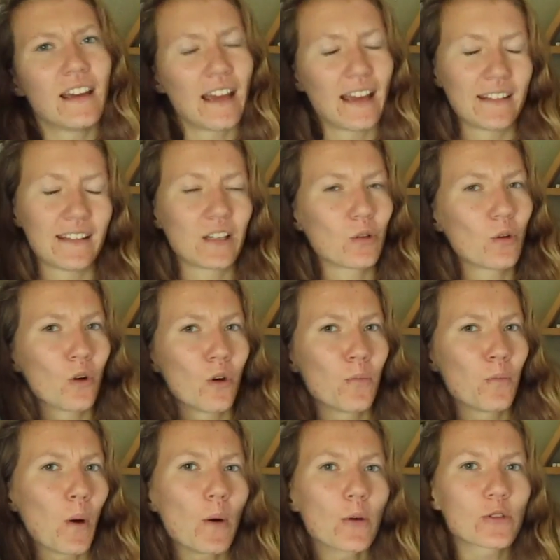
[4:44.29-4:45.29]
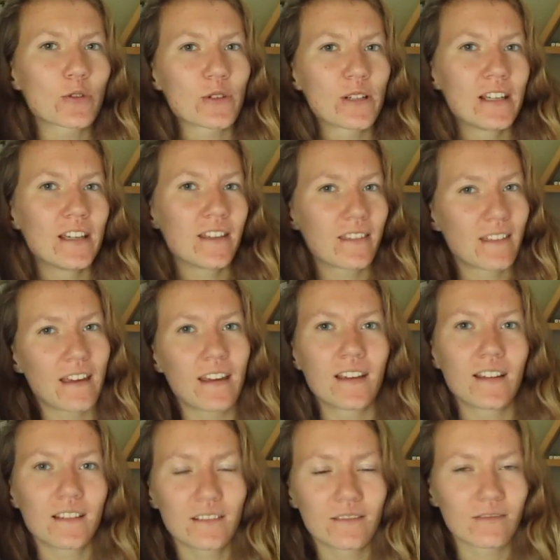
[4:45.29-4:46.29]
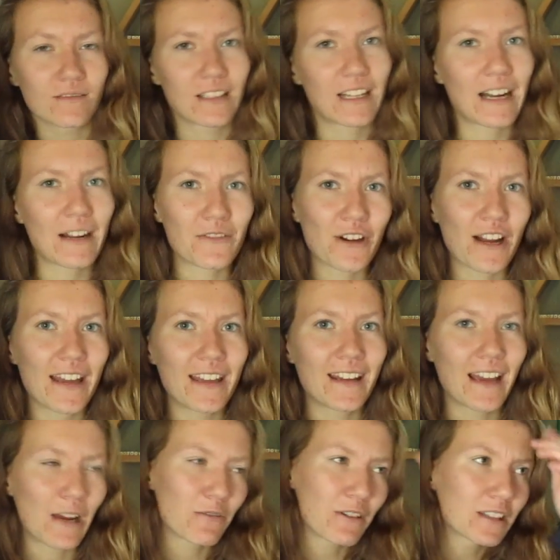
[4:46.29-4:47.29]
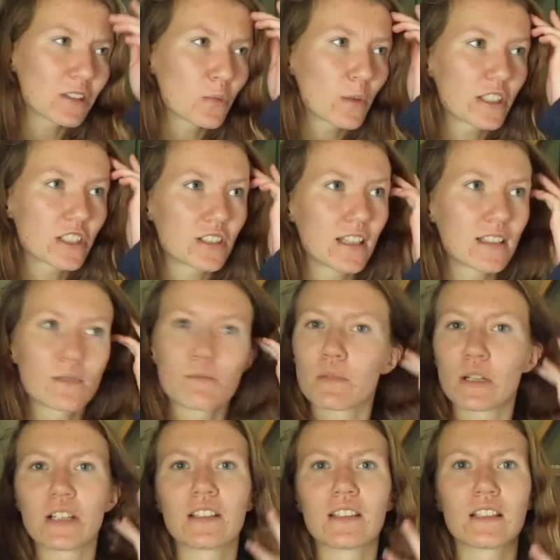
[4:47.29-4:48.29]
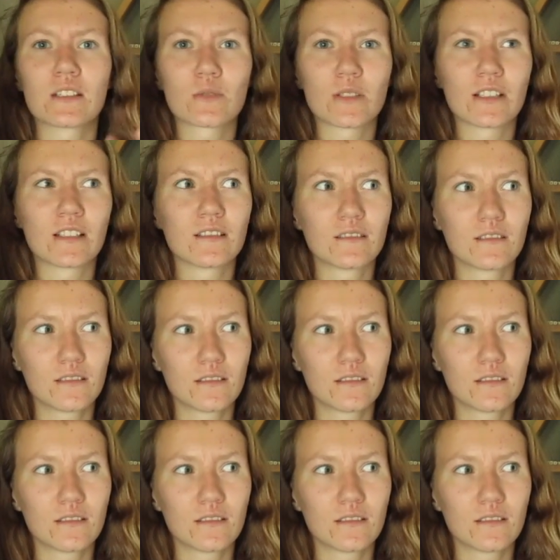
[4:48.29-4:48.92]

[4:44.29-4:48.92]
And that whole poetry thing that I've read The Witch Doesn't Burn in this one.